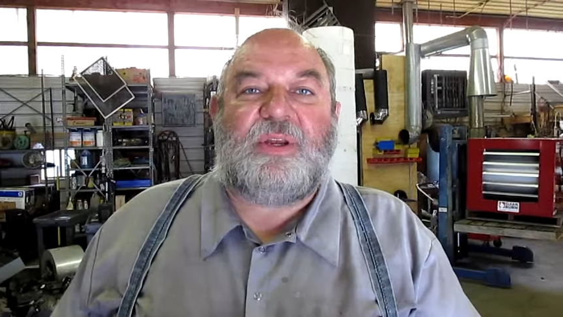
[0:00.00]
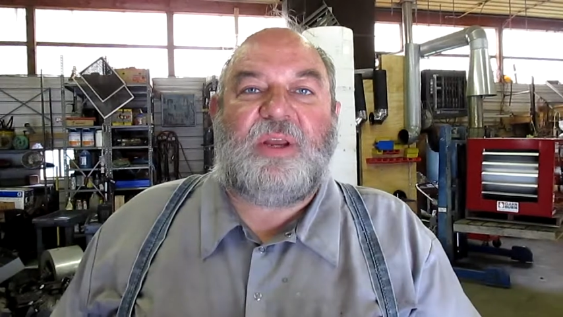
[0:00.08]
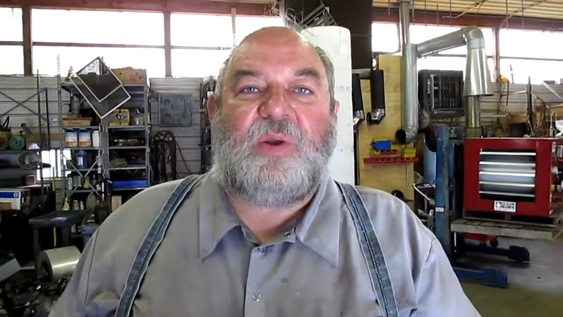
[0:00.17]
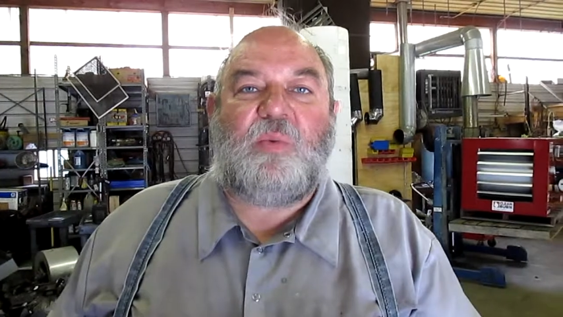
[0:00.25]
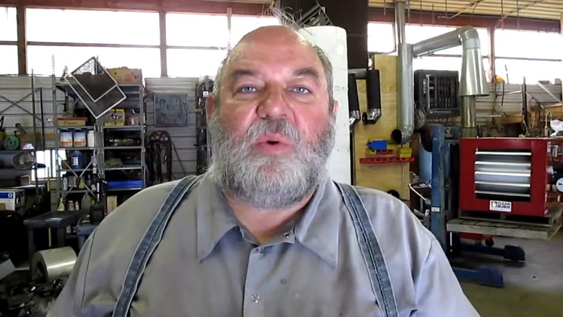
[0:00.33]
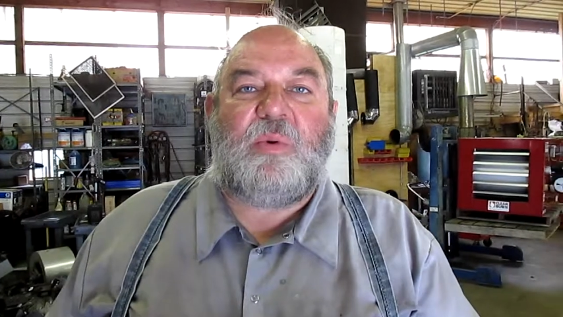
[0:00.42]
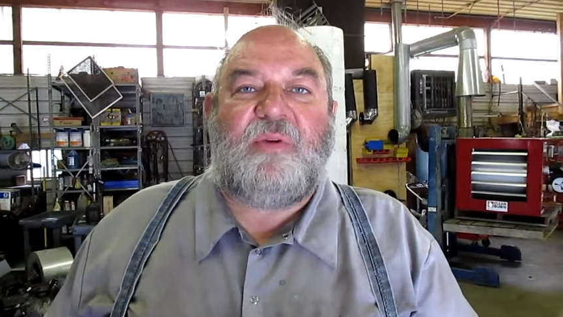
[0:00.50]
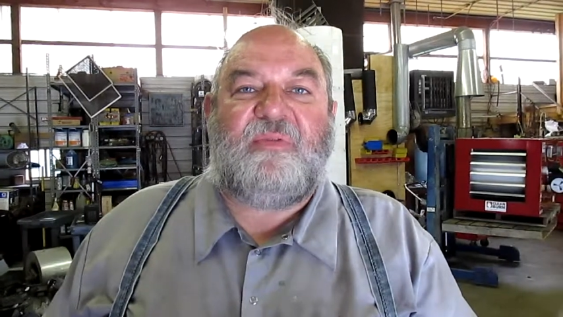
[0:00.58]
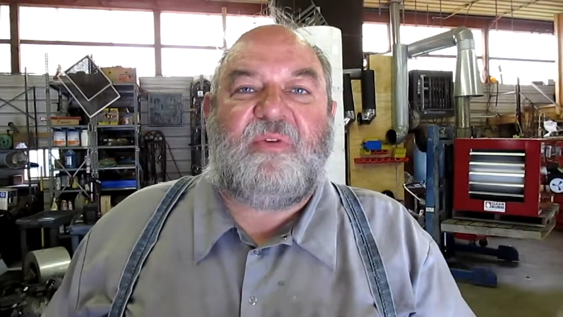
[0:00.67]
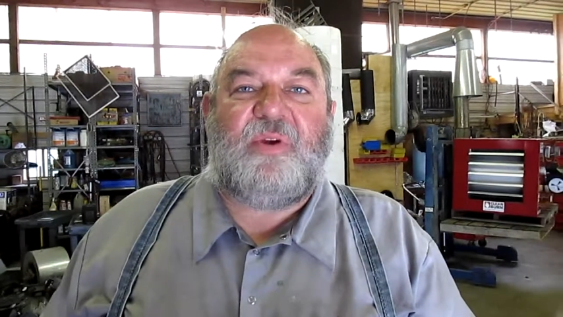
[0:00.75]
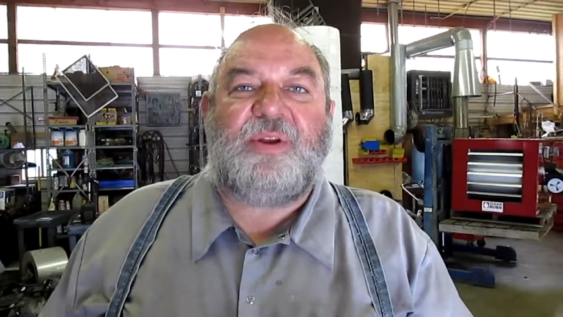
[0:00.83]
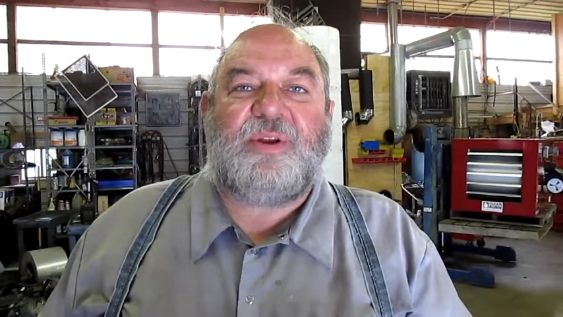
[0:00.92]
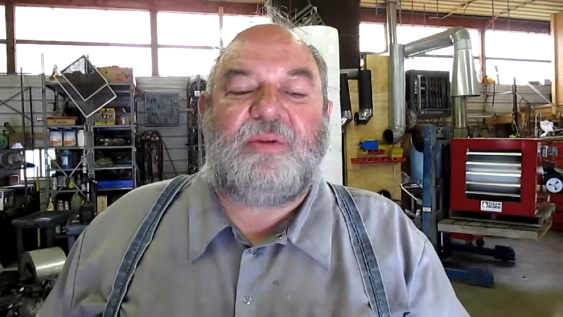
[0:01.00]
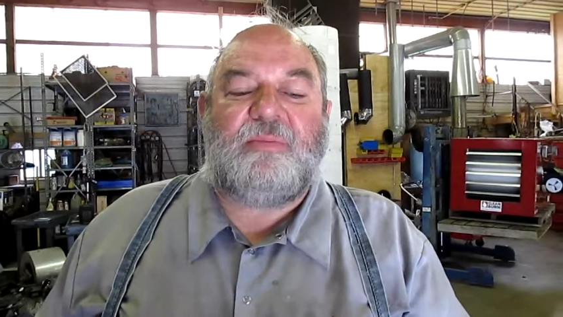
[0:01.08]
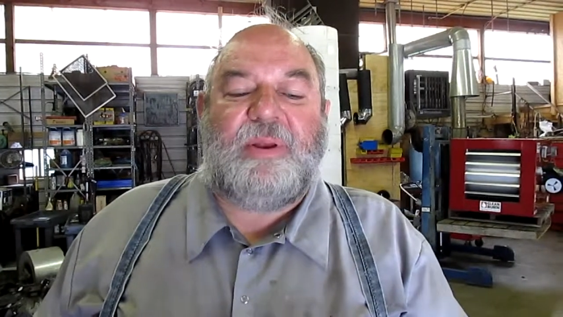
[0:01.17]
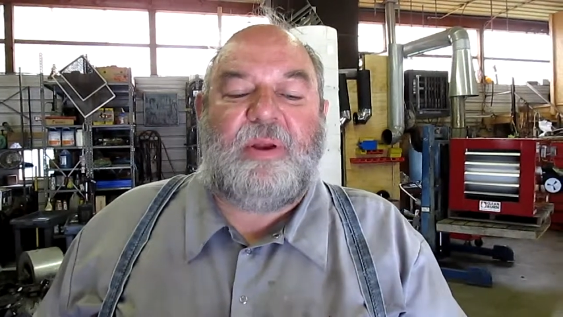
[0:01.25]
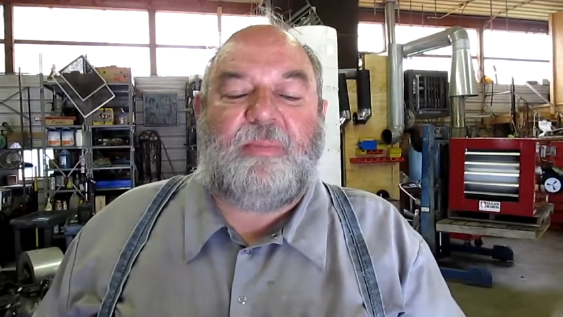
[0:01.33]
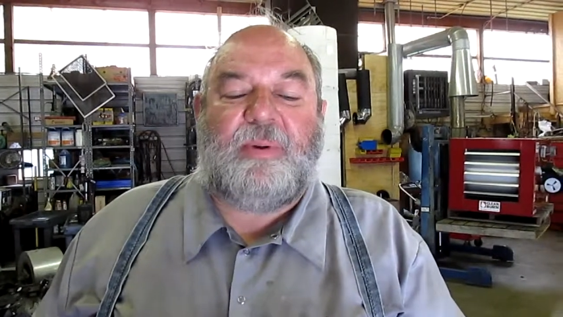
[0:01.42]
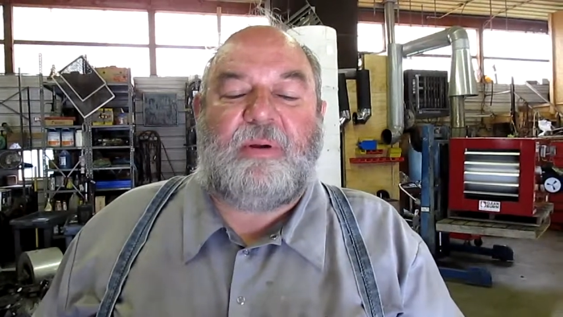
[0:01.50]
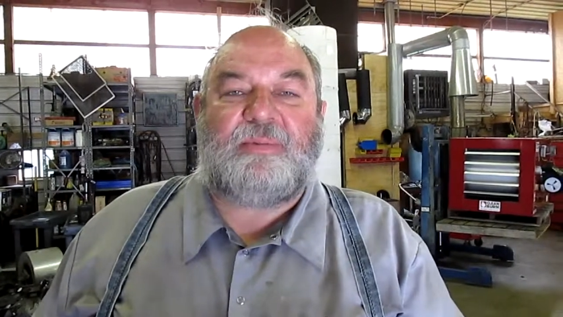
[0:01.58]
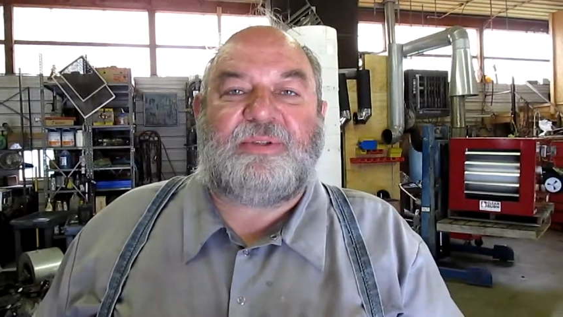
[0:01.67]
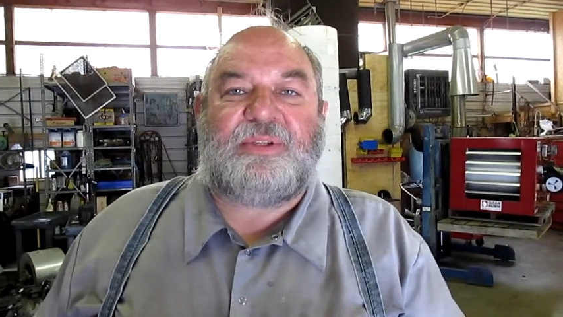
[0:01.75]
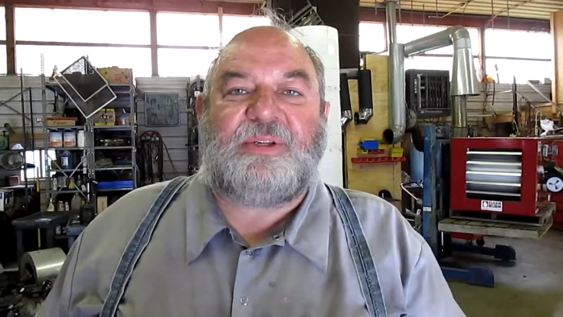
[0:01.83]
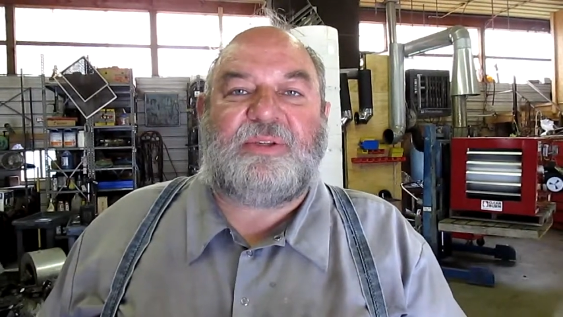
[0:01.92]
and we're referring to the meter pump
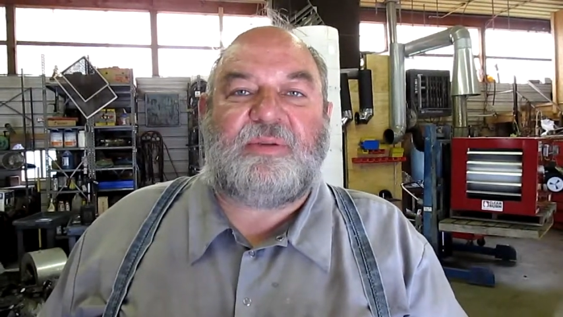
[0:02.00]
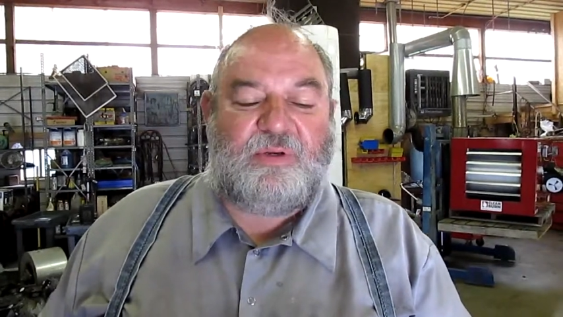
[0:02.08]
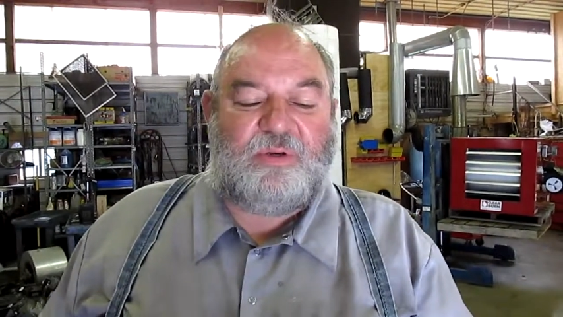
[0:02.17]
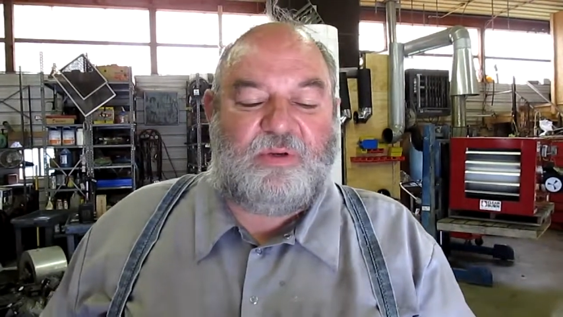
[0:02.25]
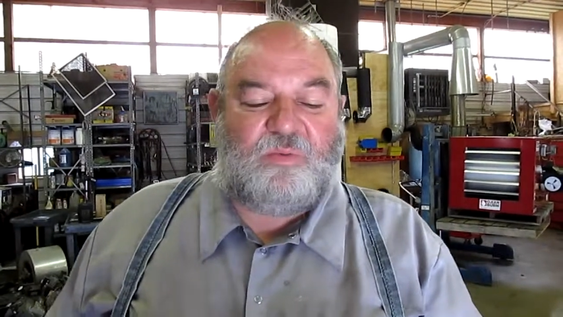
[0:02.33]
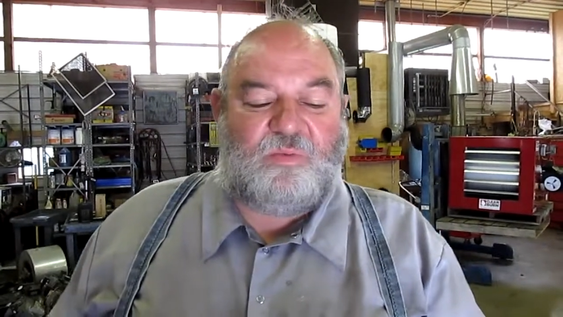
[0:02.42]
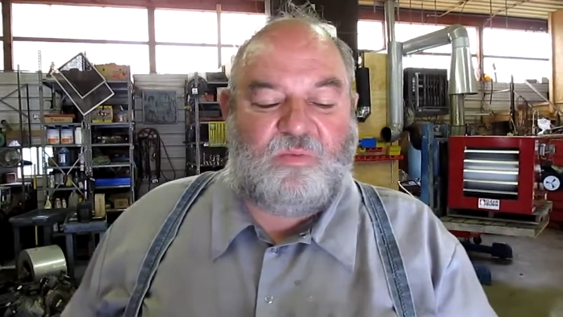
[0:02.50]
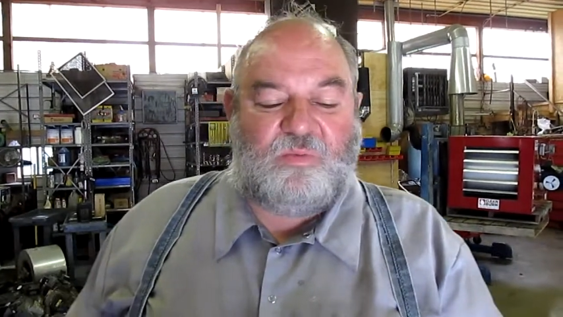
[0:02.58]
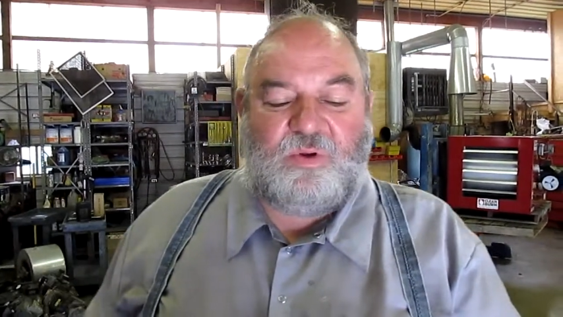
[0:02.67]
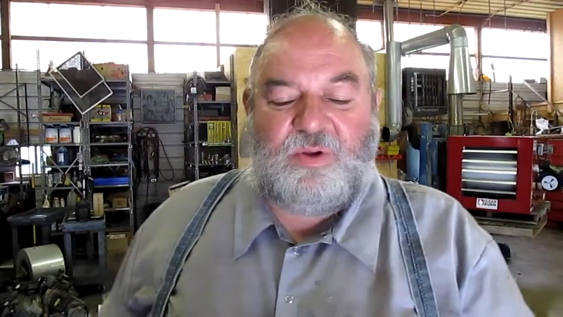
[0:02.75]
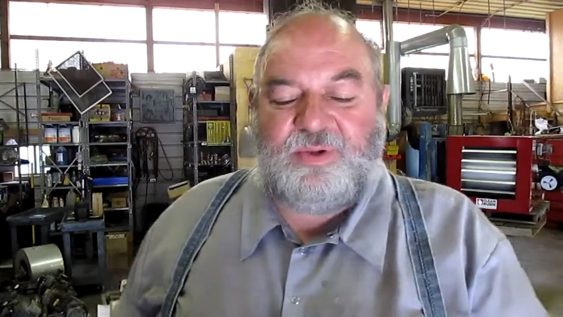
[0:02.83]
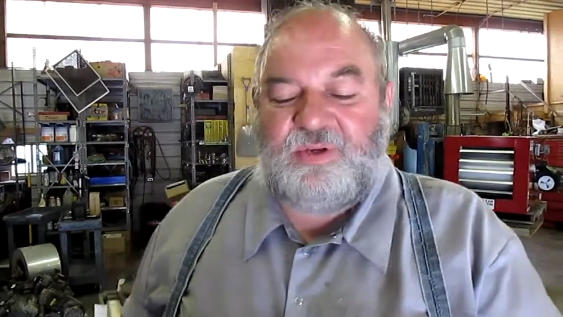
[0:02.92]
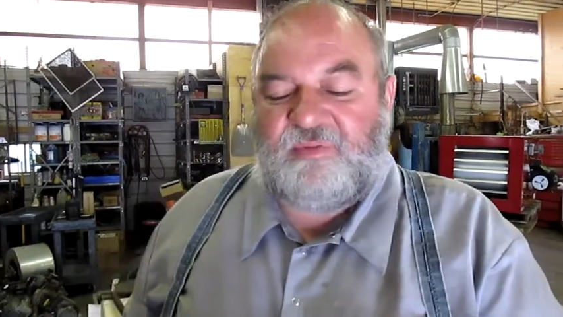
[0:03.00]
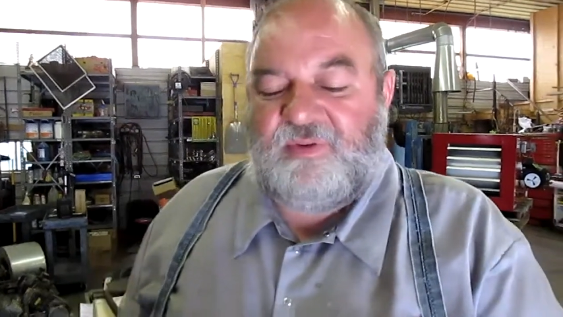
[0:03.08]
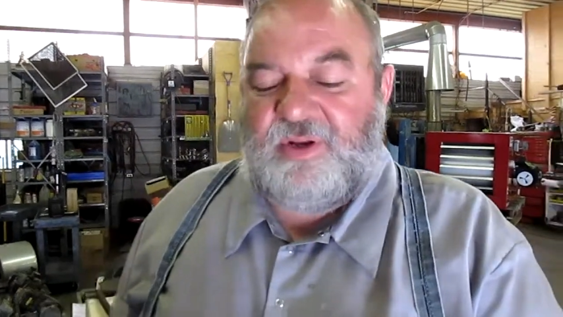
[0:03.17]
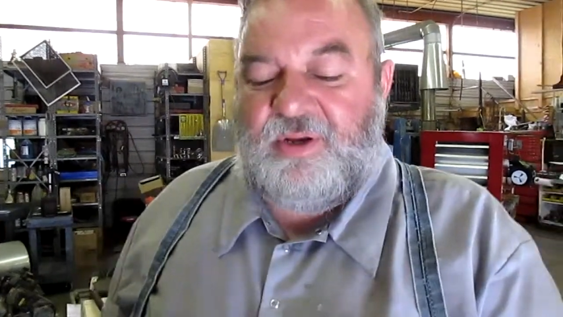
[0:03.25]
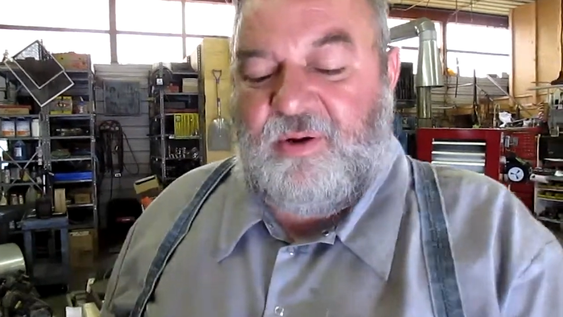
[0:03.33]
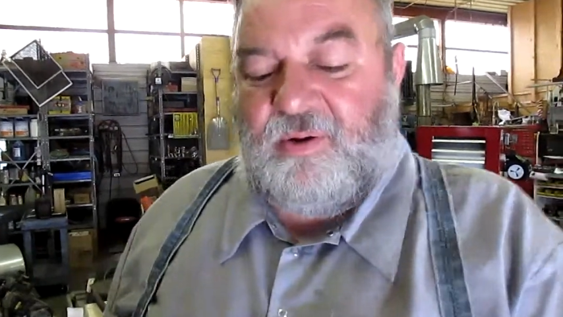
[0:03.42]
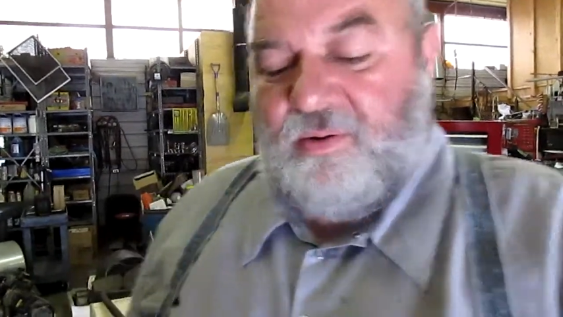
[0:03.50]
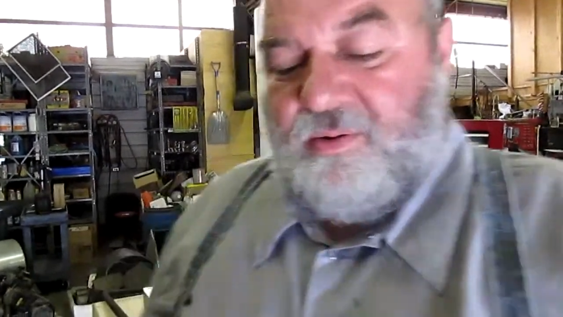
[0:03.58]
system on this video.